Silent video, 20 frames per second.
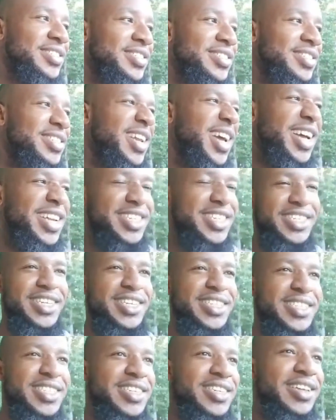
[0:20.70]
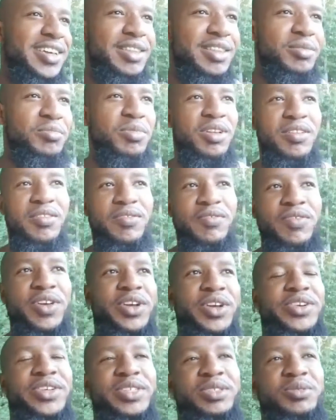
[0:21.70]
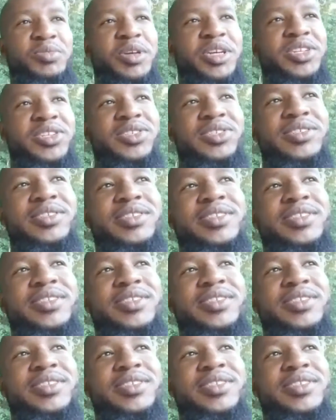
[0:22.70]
not just another, but a very special